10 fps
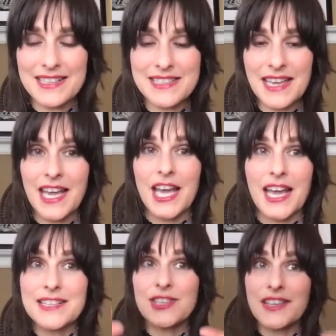It's like,
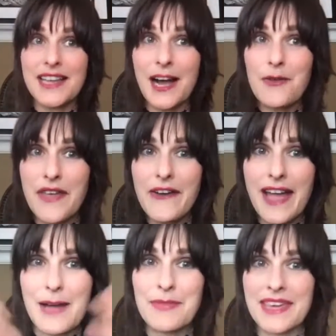it's not the out there
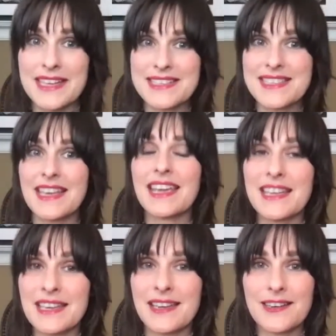happy, it's the
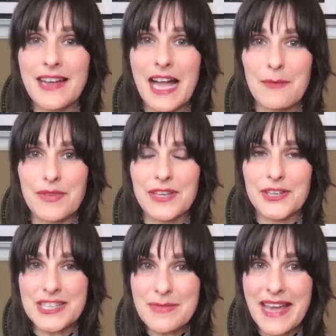in here happy. You're
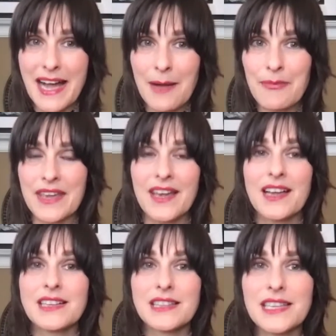going to be happy
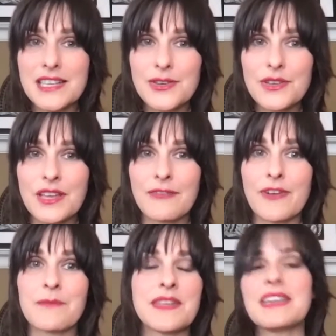literally
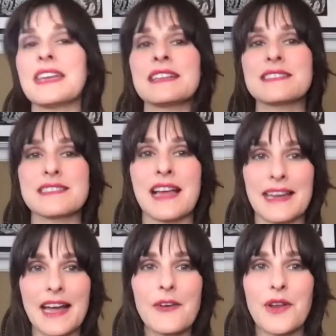from the
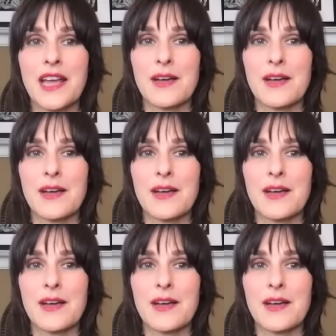inside out.